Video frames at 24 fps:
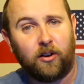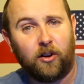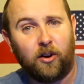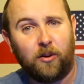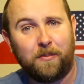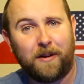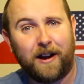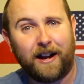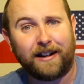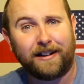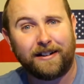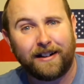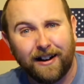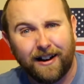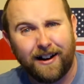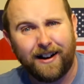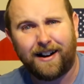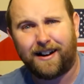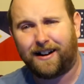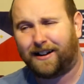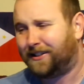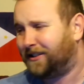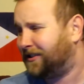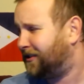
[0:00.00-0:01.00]
Oh my
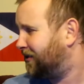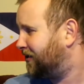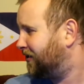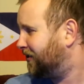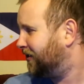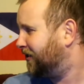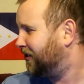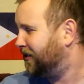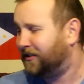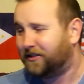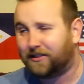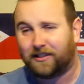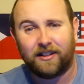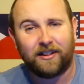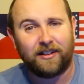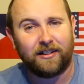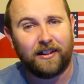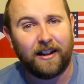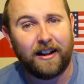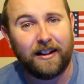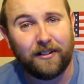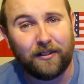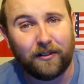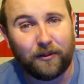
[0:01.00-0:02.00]
gosh.
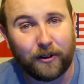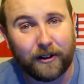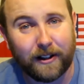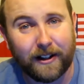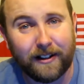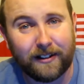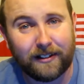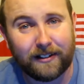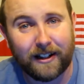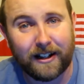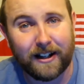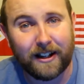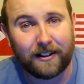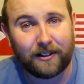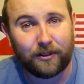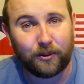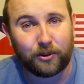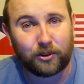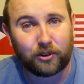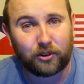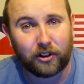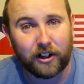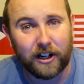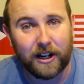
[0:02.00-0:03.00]
When they said this
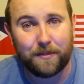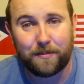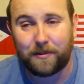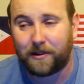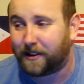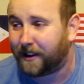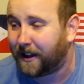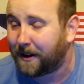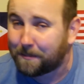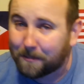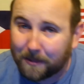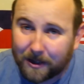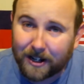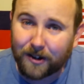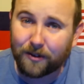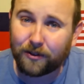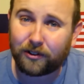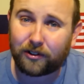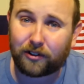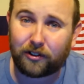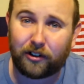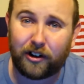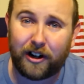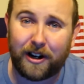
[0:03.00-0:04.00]
was creepy, they meant it
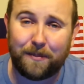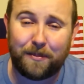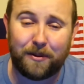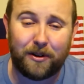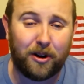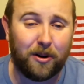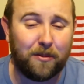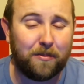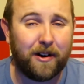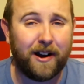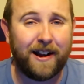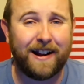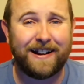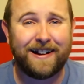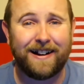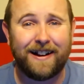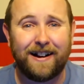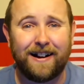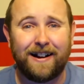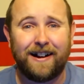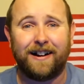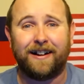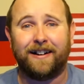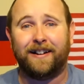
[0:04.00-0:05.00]
was creepy. Oh my
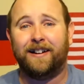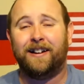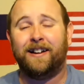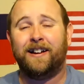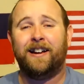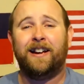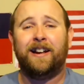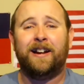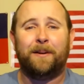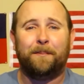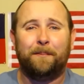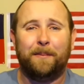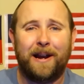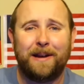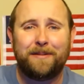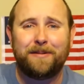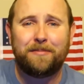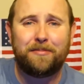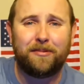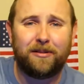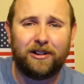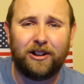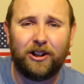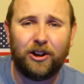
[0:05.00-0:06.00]
God.
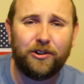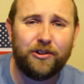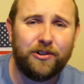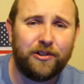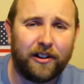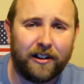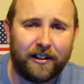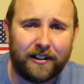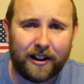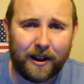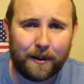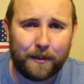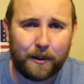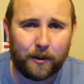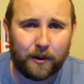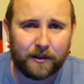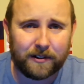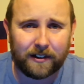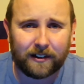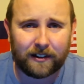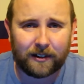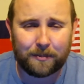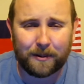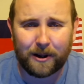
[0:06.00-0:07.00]
Maybe below you can tell me
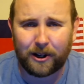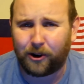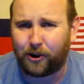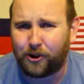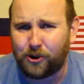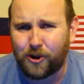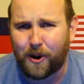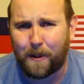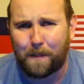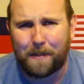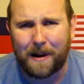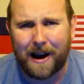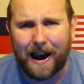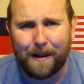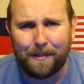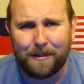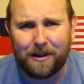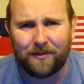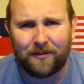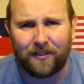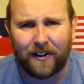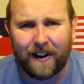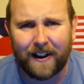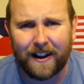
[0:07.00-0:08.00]
what this is about. Are you a
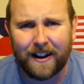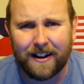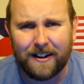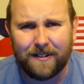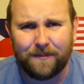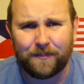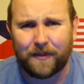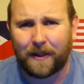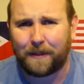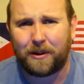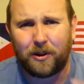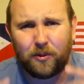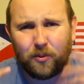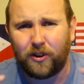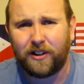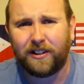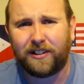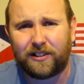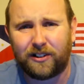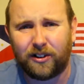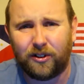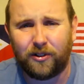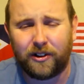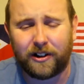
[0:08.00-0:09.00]
Poppy fan? I mean,
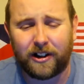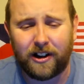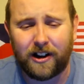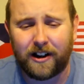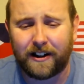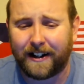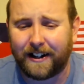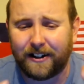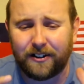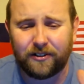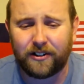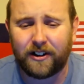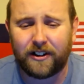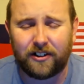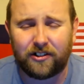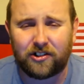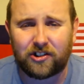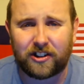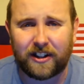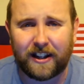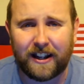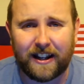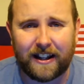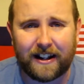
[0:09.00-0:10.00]
what's going on? I don't
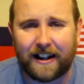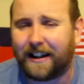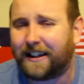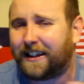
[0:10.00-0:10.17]
understand.